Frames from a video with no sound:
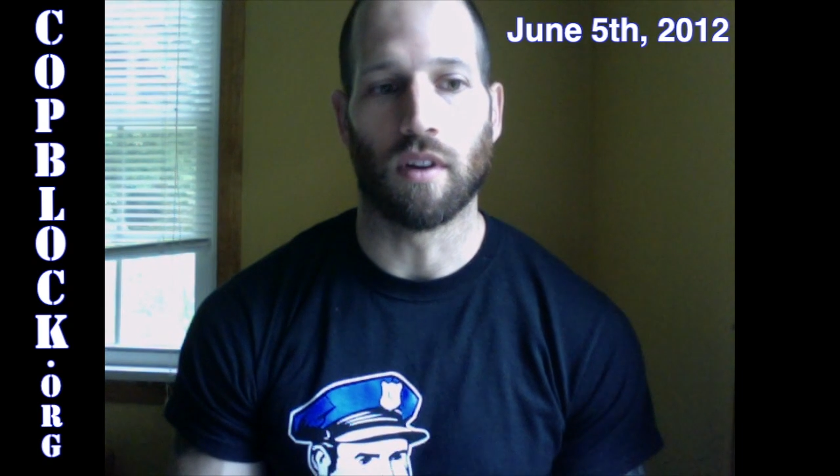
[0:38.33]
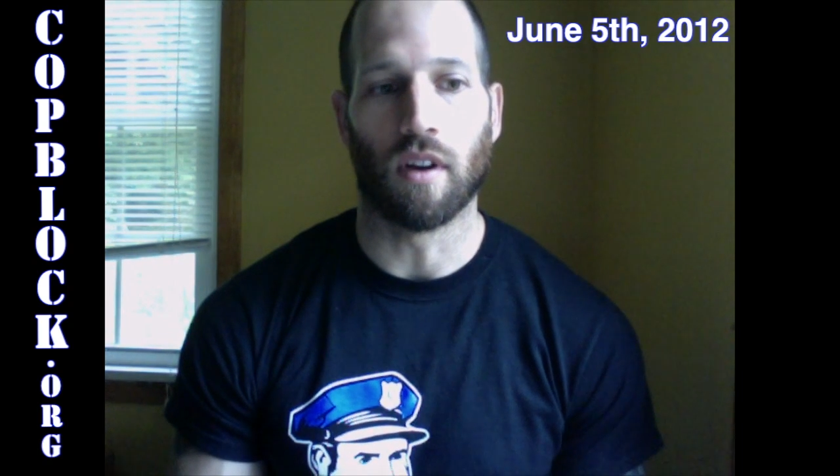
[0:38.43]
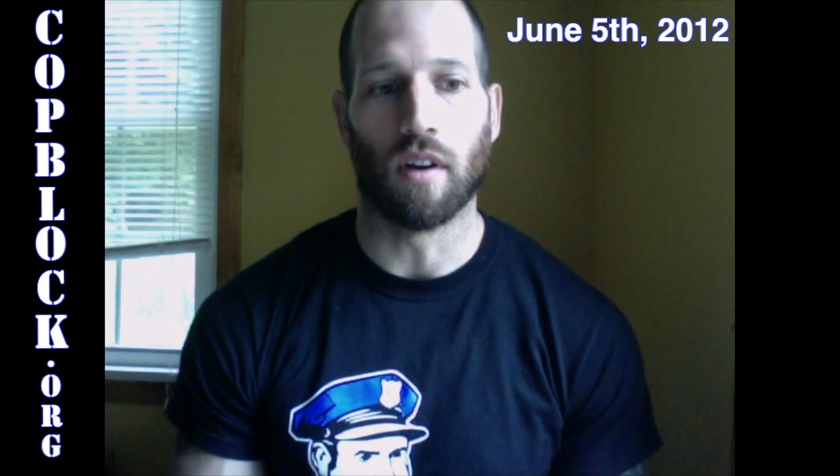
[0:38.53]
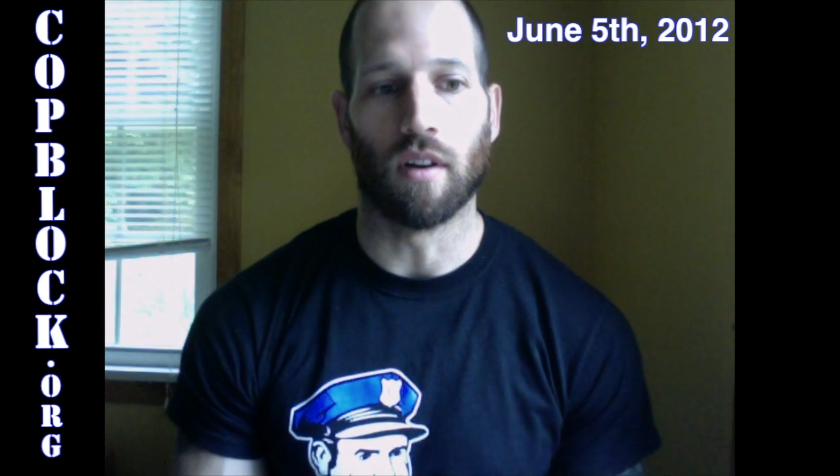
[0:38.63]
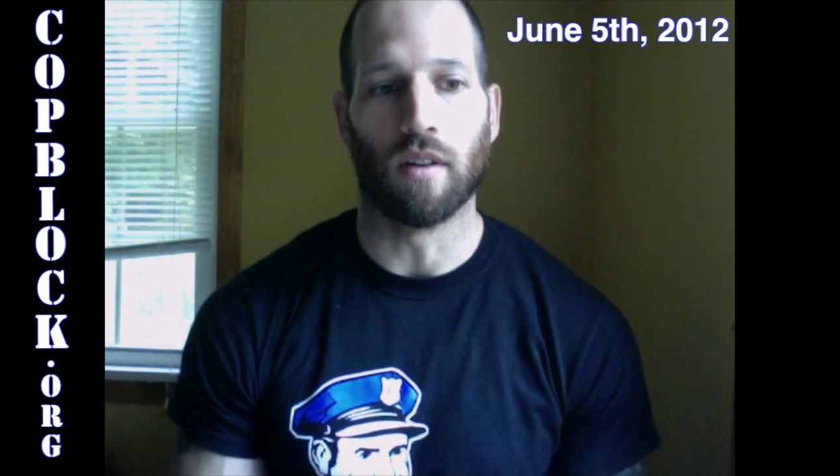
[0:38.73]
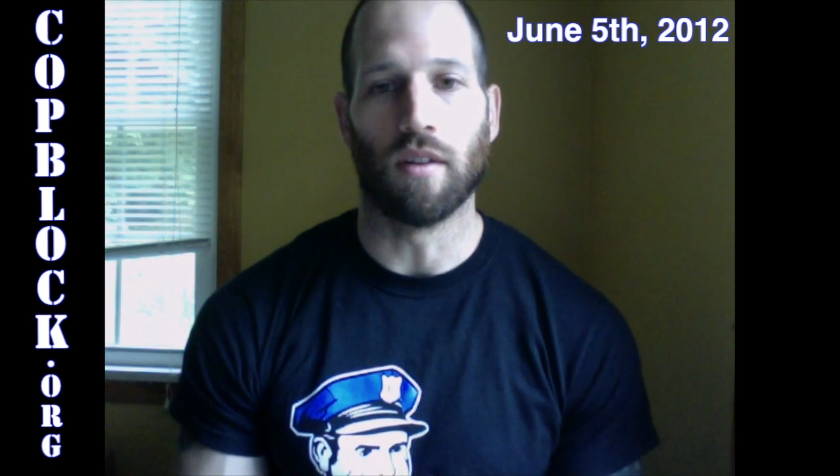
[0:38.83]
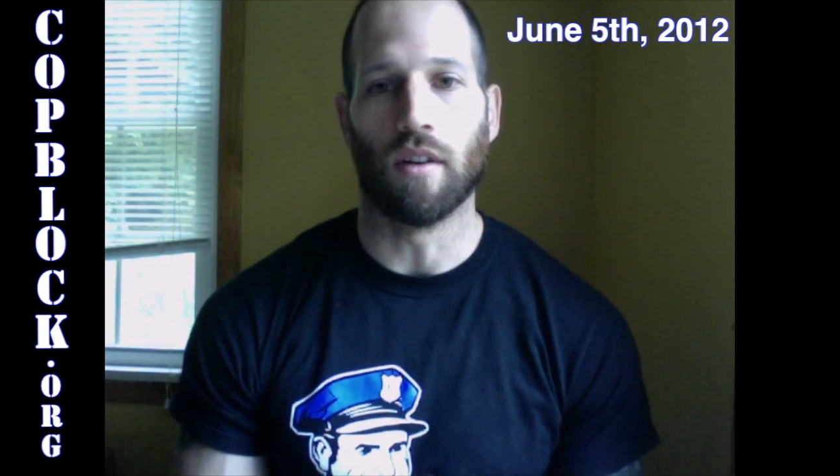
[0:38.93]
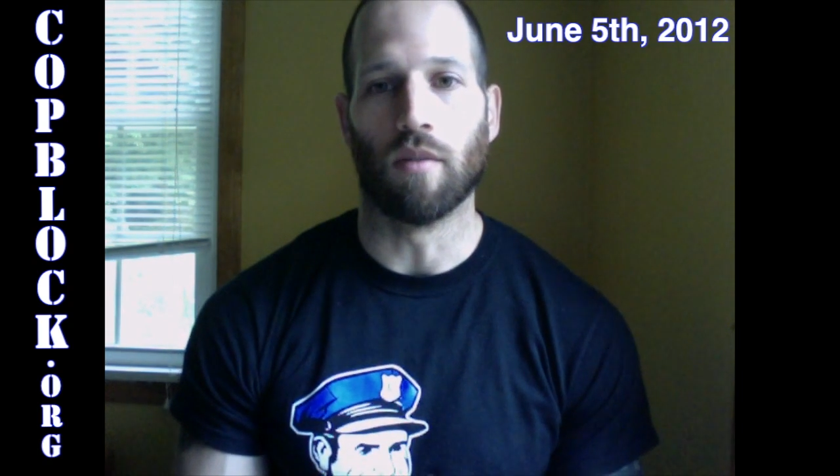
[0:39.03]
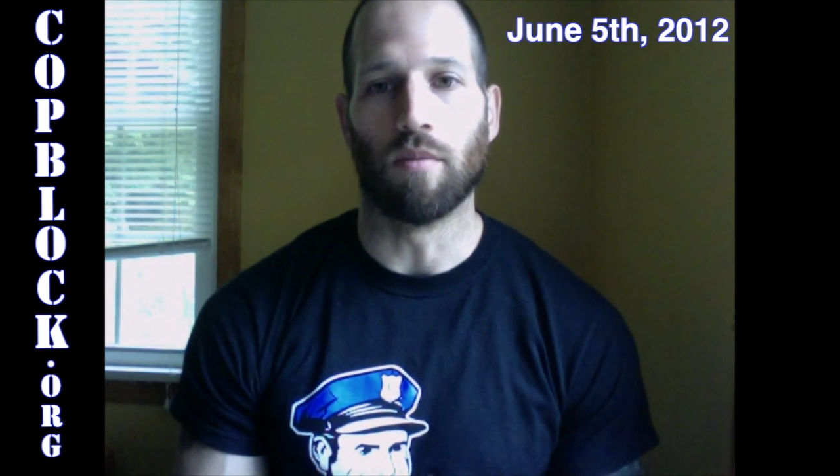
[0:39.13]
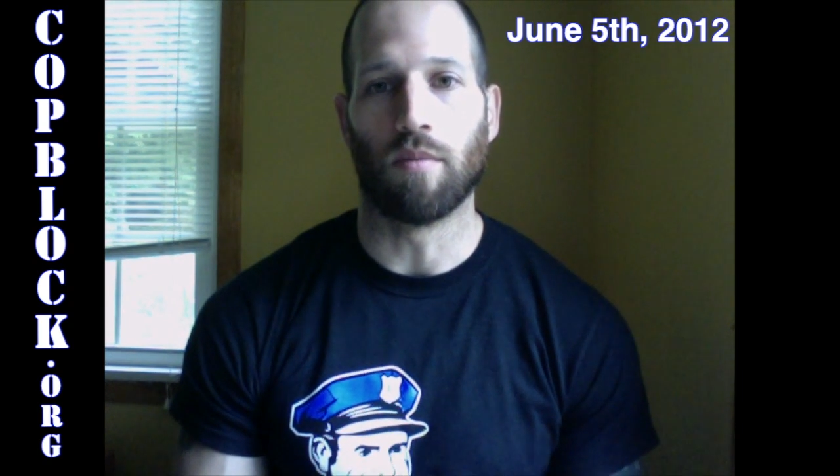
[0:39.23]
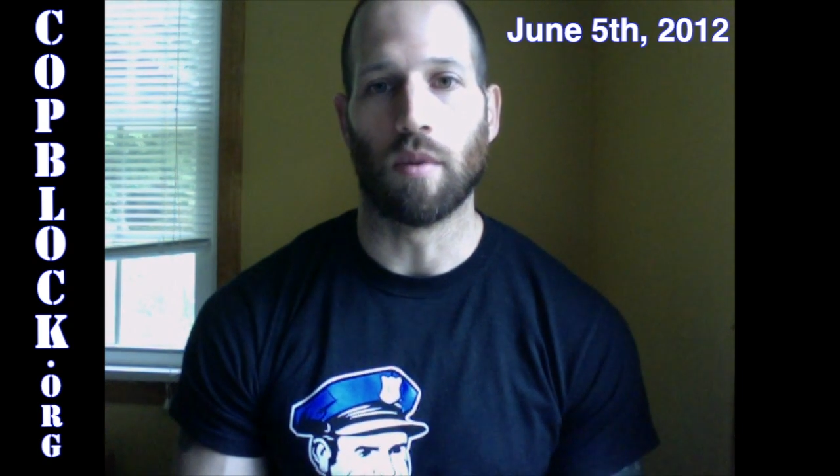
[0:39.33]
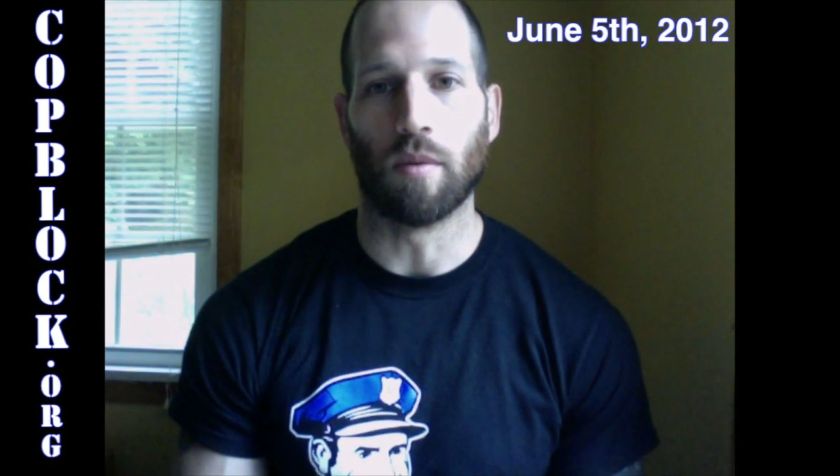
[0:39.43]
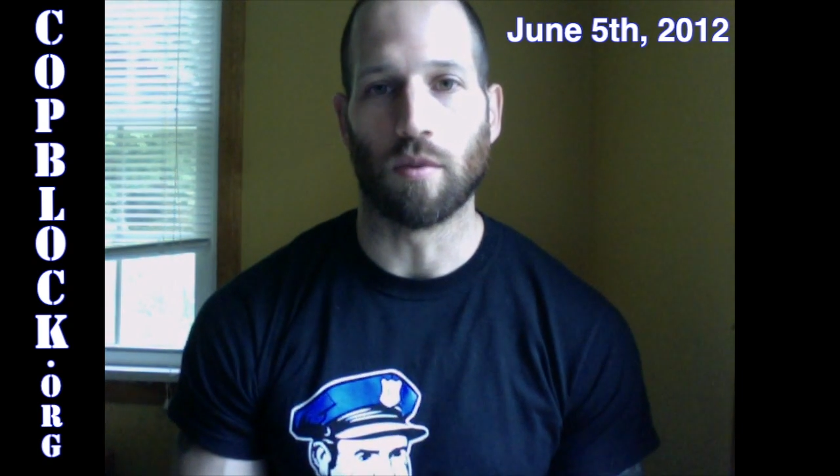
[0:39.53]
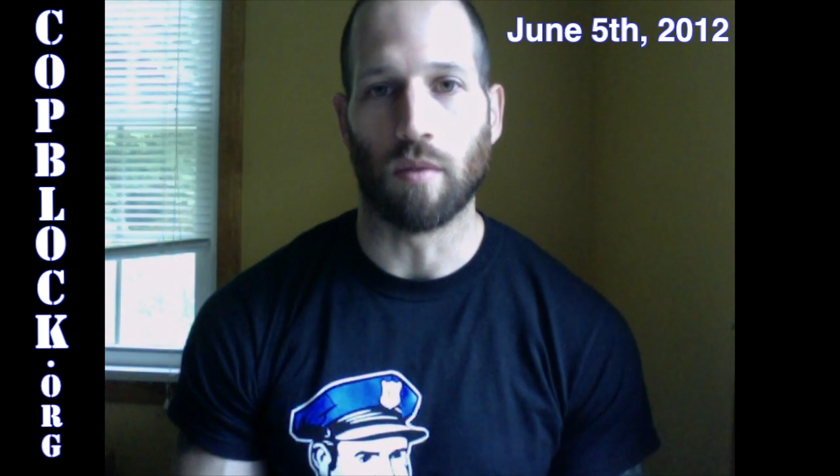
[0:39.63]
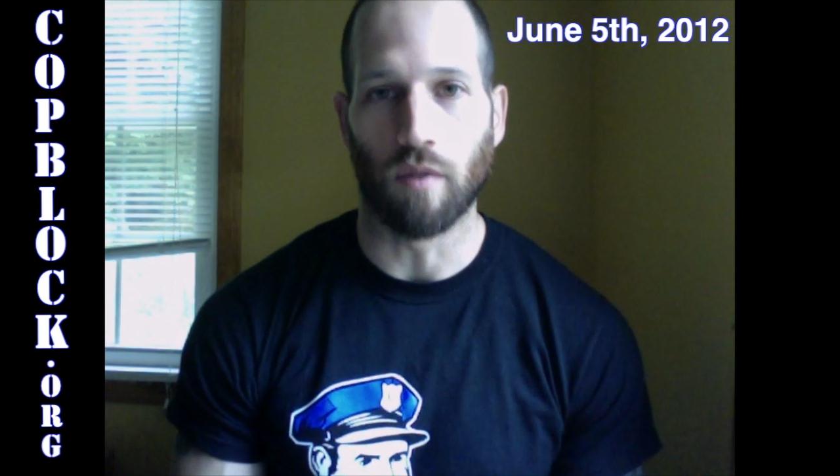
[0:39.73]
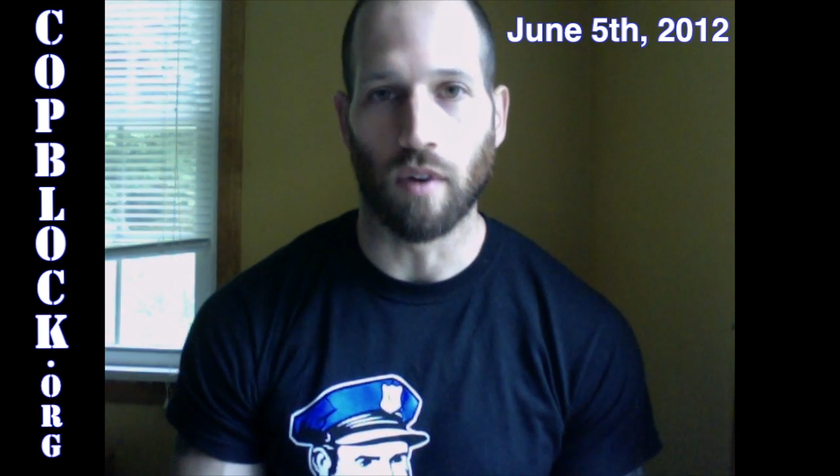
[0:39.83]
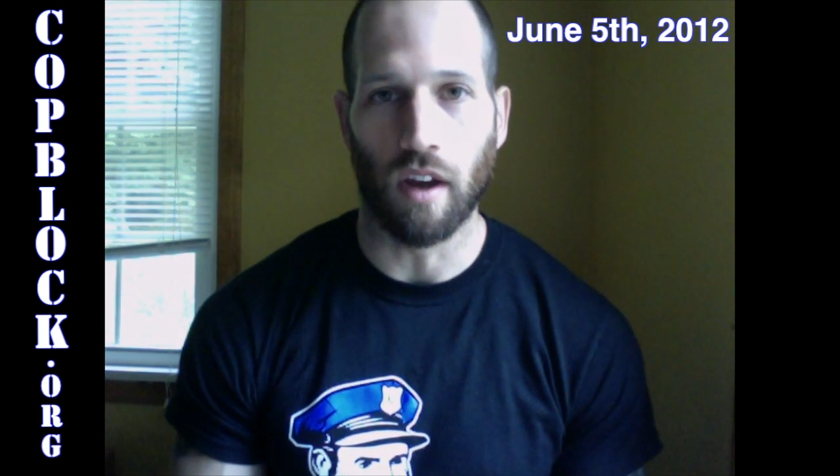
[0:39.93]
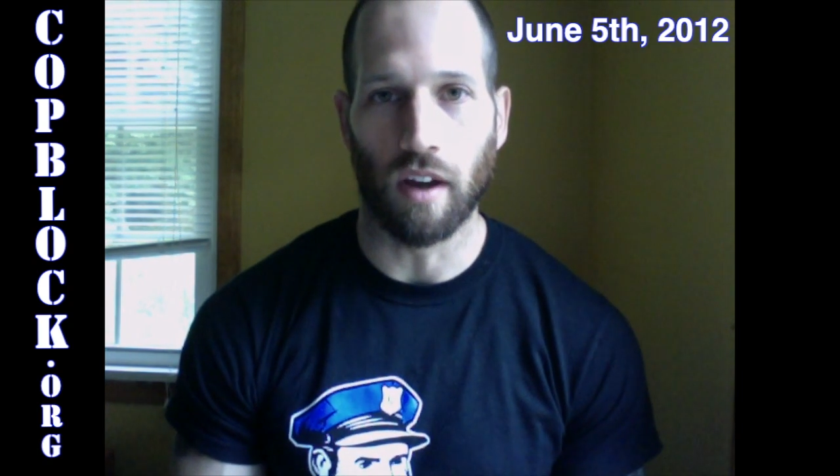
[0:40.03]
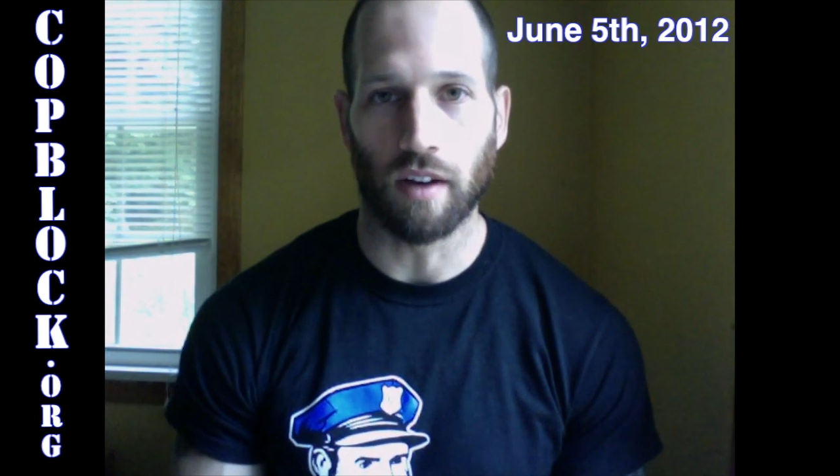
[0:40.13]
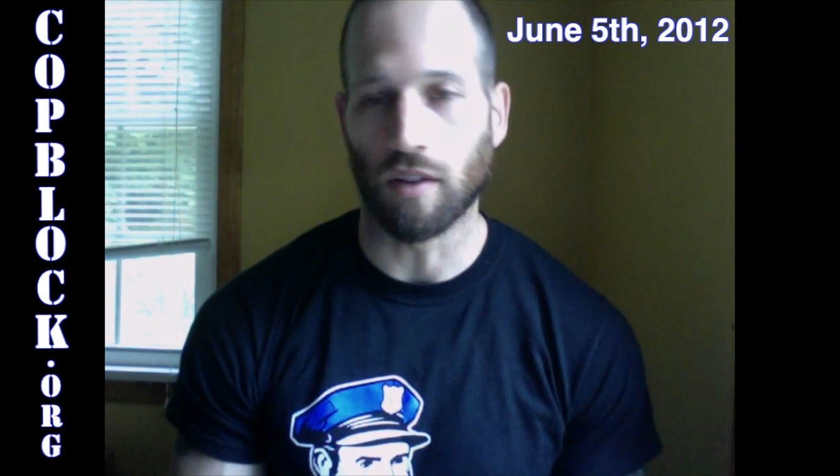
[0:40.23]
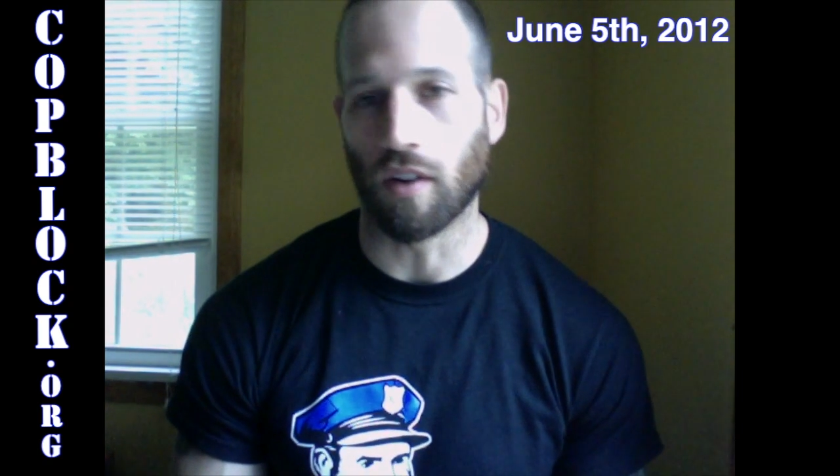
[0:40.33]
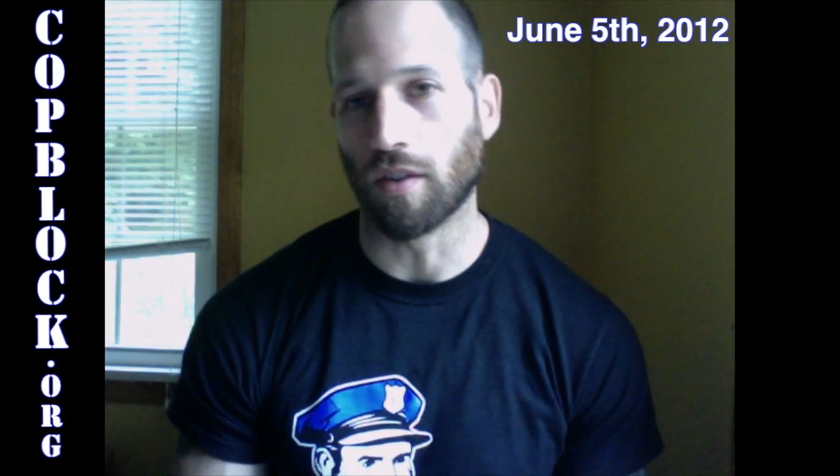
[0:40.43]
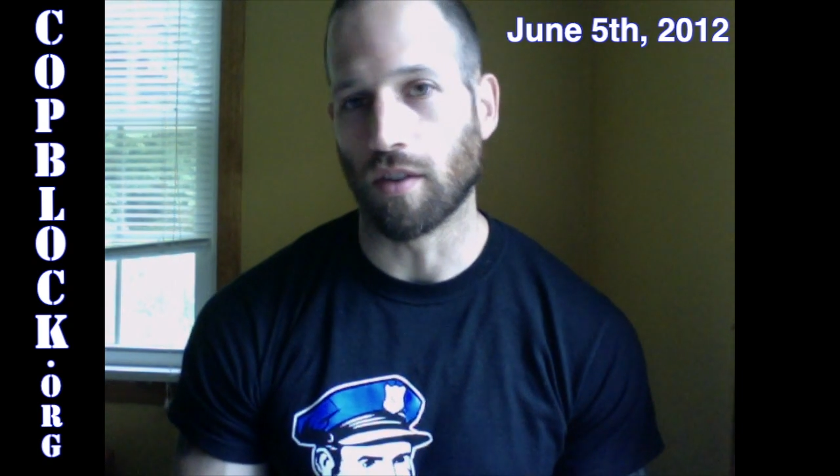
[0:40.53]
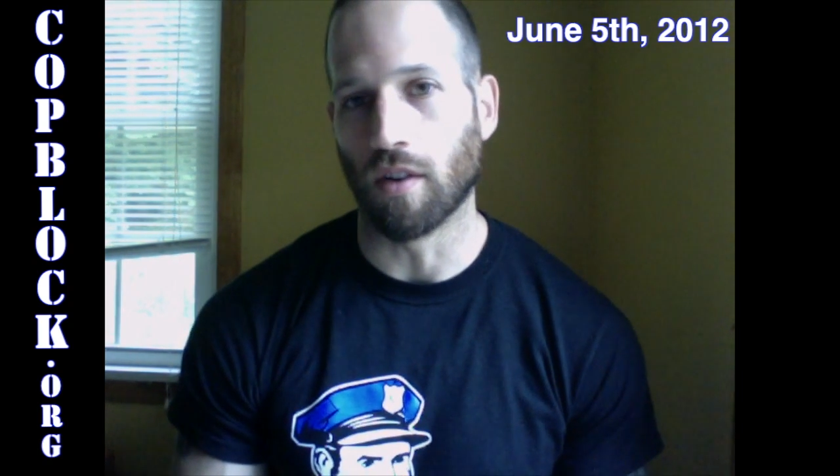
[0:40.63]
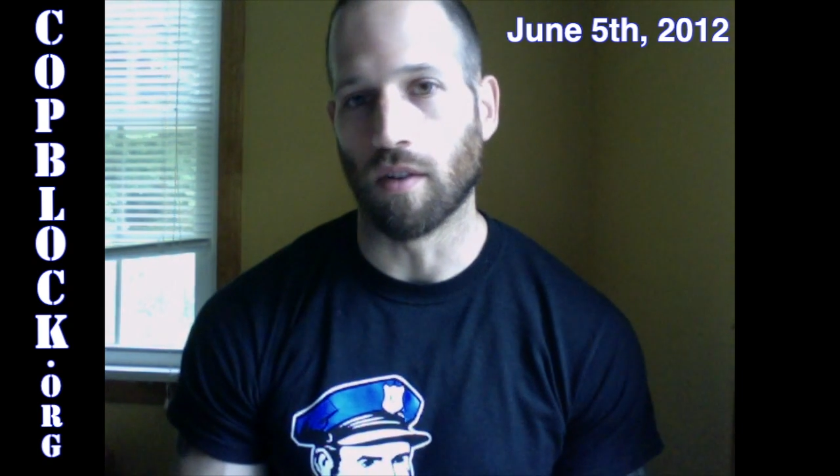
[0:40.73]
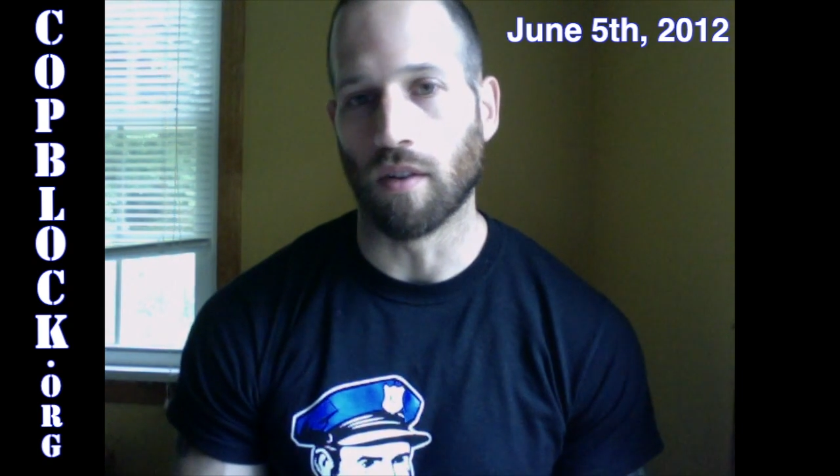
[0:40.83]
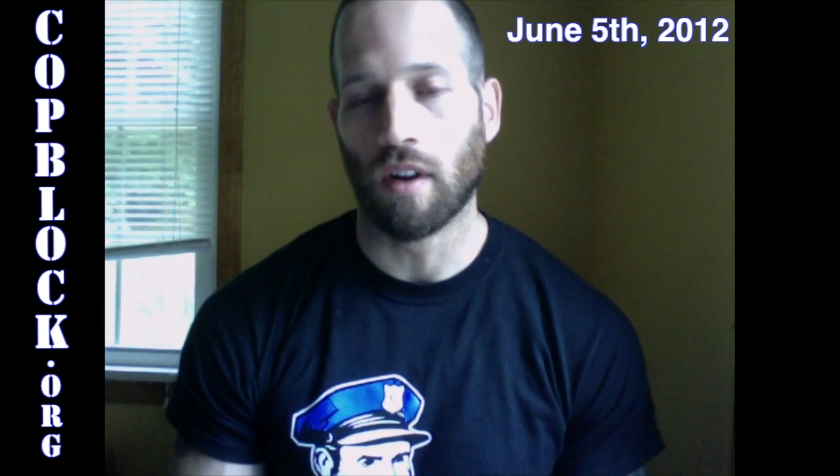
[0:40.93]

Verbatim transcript: uh, you know, people should be free to act as long as they don't